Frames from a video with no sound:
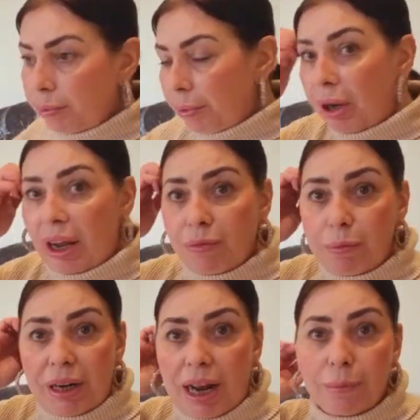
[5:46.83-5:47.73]
I haven't
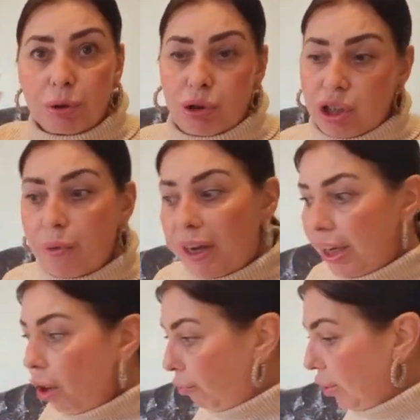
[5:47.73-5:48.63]
been able to do
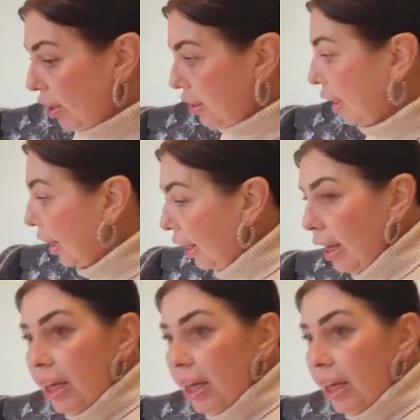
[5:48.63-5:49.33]
any, obviously.